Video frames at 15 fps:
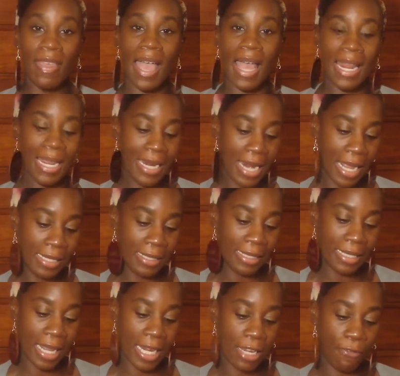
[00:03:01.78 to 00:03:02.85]
that in
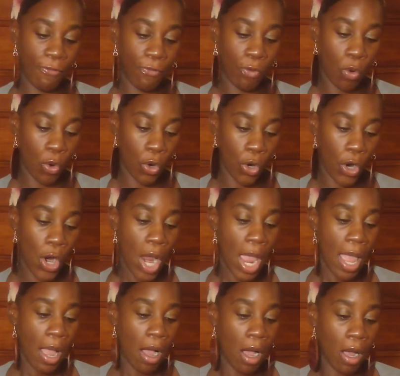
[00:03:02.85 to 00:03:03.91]
nineteen eighty-four,
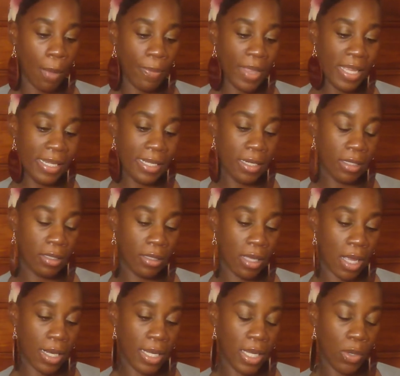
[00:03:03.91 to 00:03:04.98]
um, they did a
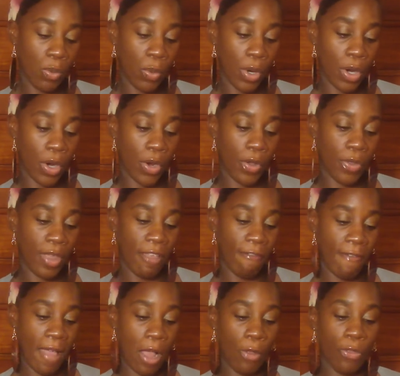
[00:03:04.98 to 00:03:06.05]
study where they
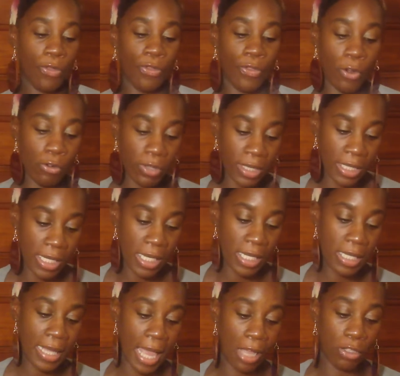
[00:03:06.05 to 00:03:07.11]
found
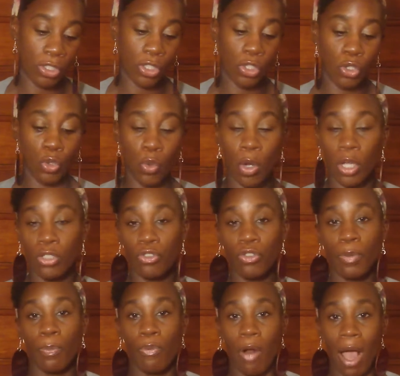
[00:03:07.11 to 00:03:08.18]
thirteen thousand two
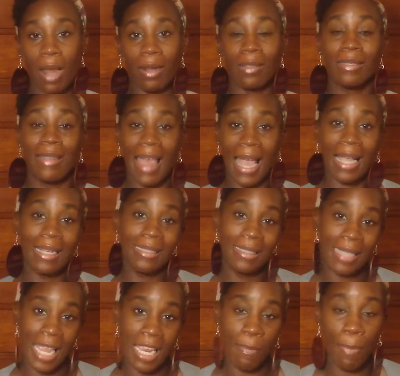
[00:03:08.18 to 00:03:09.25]
hundred products that
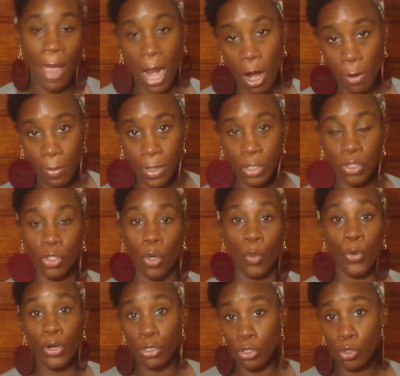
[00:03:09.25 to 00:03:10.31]
contain parabens. So
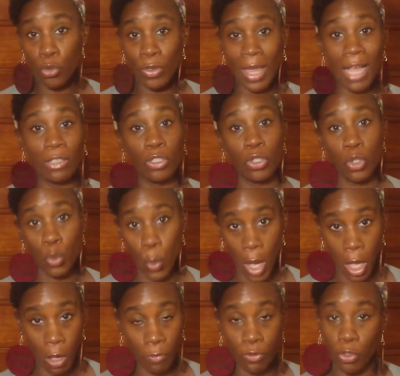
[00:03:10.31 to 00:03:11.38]
we're in two thousand
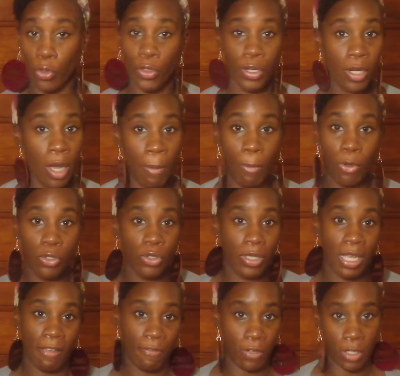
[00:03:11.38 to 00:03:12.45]
twelve, so the numbers
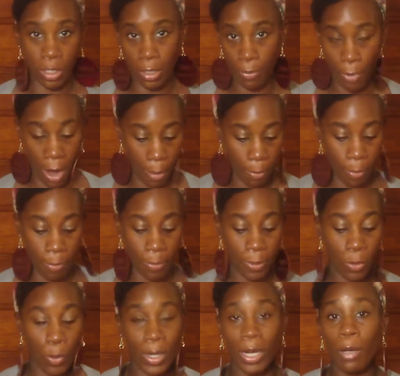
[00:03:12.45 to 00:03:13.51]
definitely
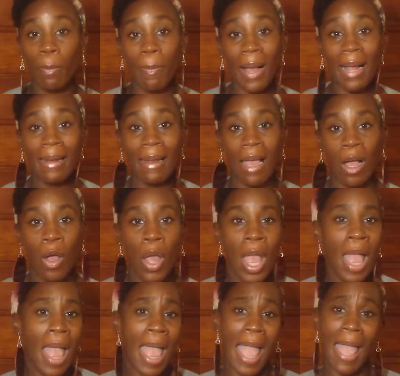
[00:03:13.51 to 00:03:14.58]
probably went up by now.
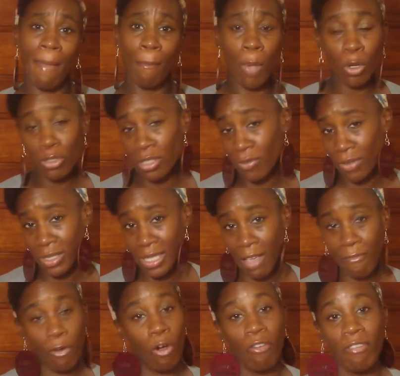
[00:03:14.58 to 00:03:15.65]
And most of us
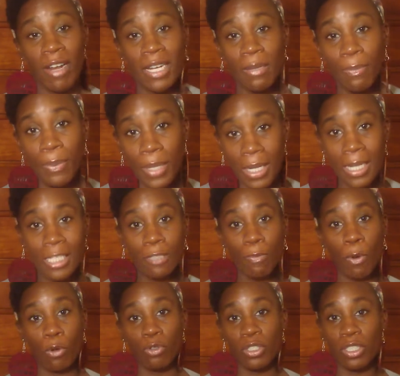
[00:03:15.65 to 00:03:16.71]
have already been
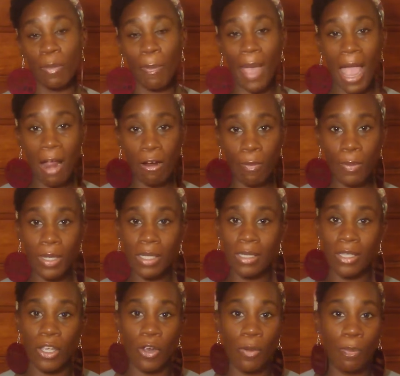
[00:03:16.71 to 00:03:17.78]
exposed to parabens.
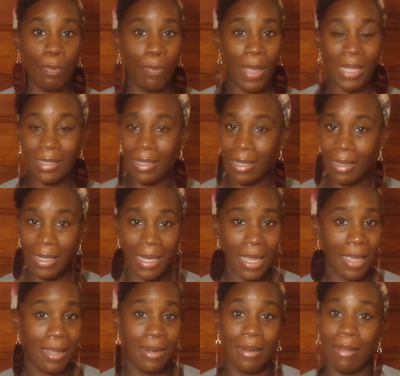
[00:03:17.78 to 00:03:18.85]
They're
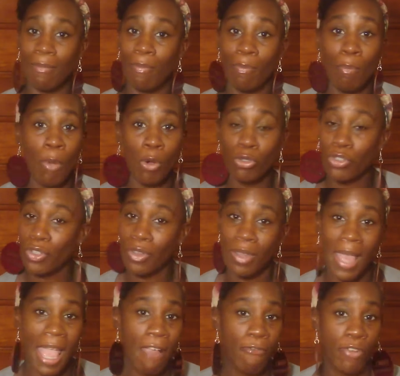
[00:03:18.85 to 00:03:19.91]
basically in most of
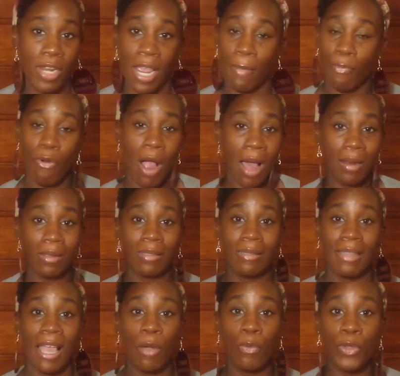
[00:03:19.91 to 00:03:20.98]
the everyday products
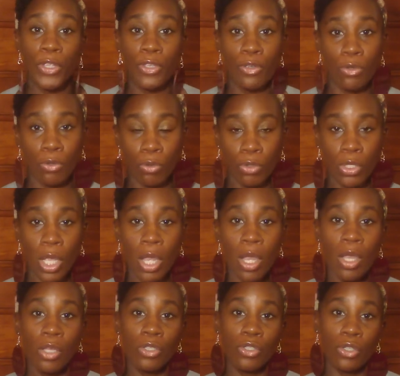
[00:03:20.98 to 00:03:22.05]
that we use.
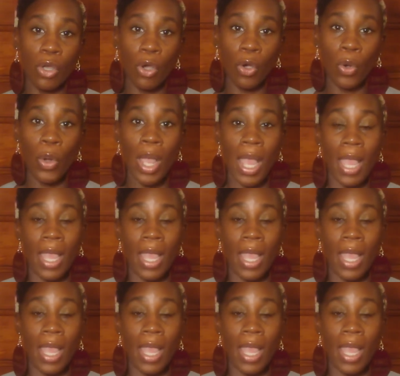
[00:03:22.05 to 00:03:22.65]
So